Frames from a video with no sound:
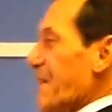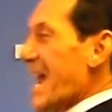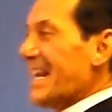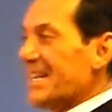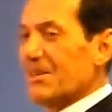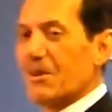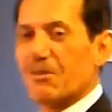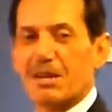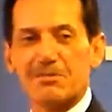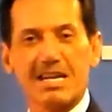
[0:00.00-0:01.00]
the back. You
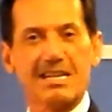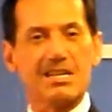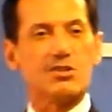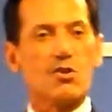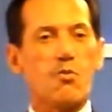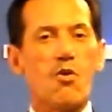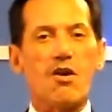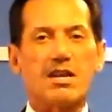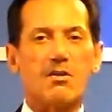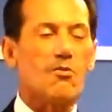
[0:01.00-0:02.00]
know what I'm saying? That you're
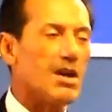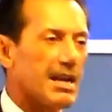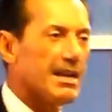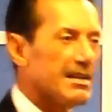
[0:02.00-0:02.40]
walking what?